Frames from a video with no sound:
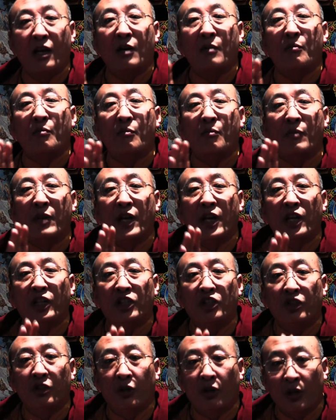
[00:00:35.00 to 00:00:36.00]

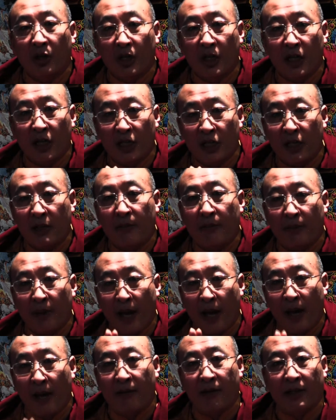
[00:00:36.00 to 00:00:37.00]
majority
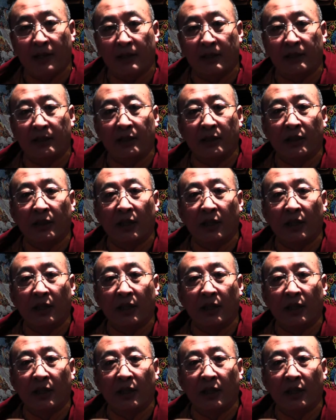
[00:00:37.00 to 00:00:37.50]
parents